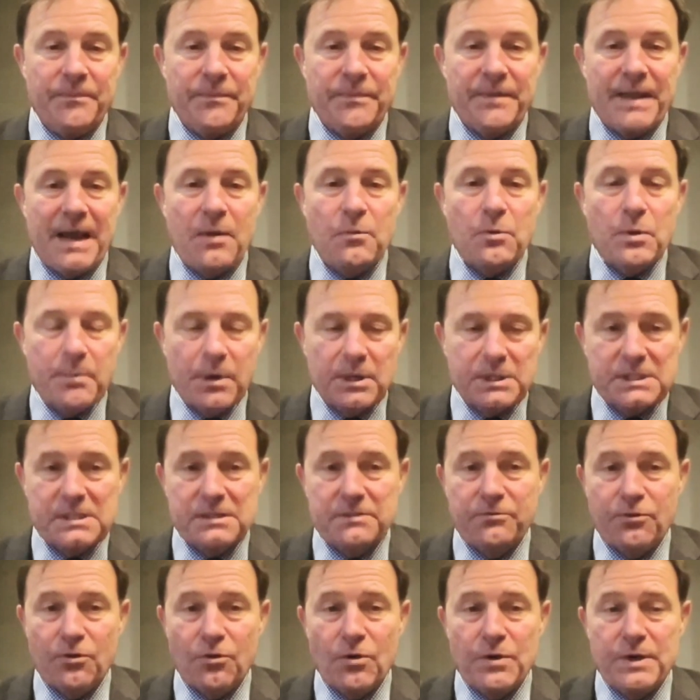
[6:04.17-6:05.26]
Now we must
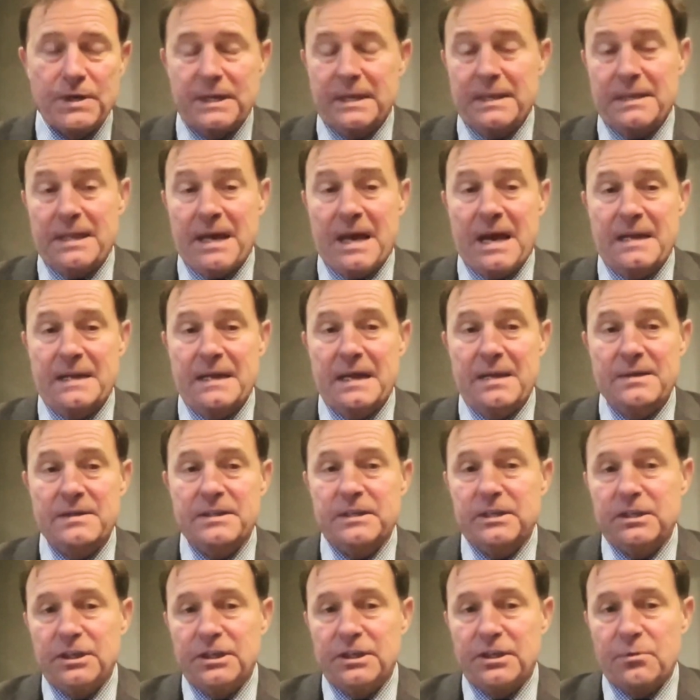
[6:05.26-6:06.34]
avoid that. And
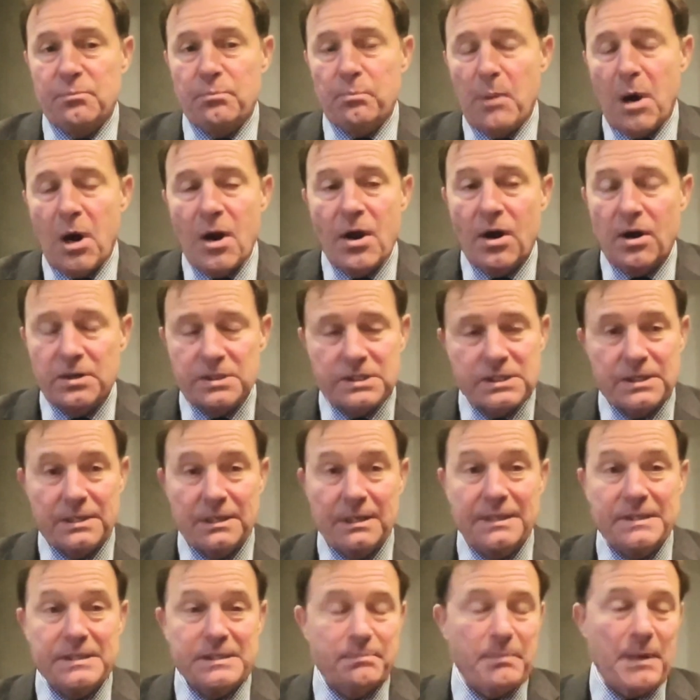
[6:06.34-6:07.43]
my article
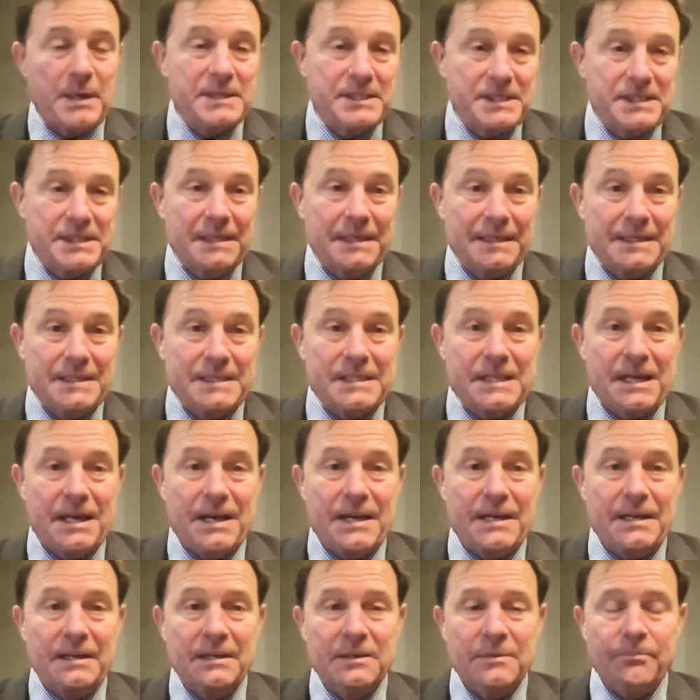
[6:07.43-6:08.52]
is basically
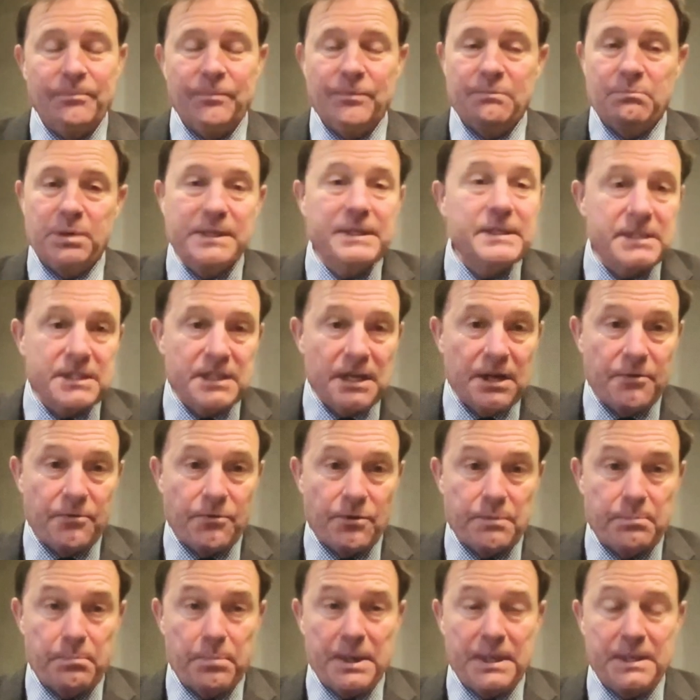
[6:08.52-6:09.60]
saying, please don't
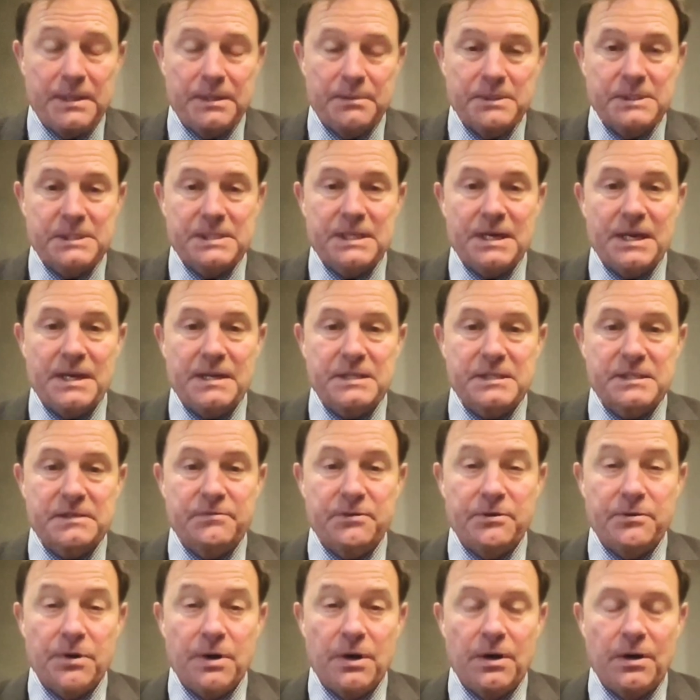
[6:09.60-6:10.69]
repeat the mistakes of
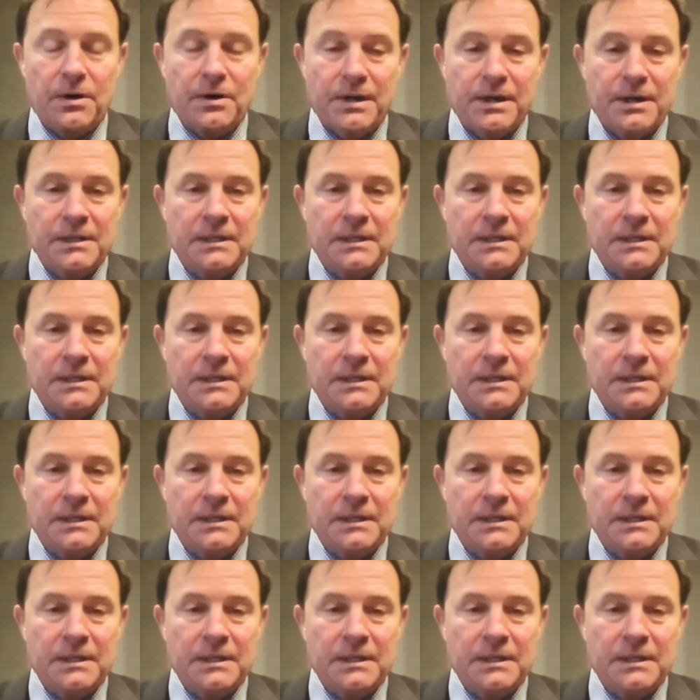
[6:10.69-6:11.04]
Iraq.